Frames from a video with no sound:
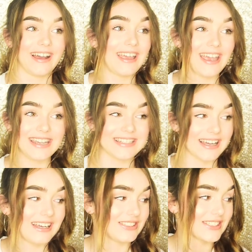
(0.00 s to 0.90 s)
I hate
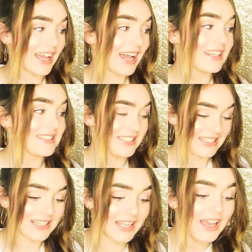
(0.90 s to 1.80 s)
it. I just can't
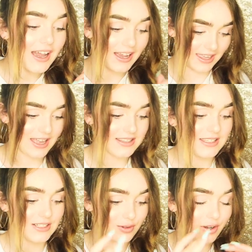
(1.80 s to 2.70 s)
deal. I can't
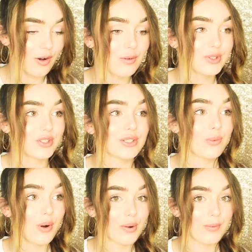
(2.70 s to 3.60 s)
deal. So I always try to
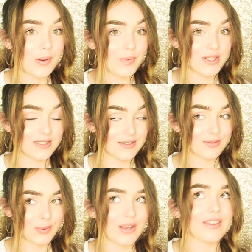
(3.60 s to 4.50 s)
walk around
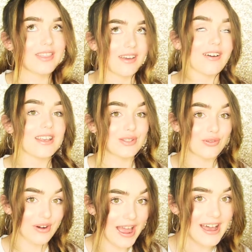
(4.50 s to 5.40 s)
where there is
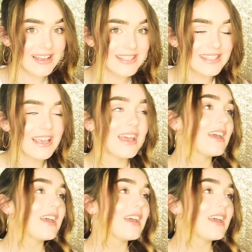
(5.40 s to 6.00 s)
grass.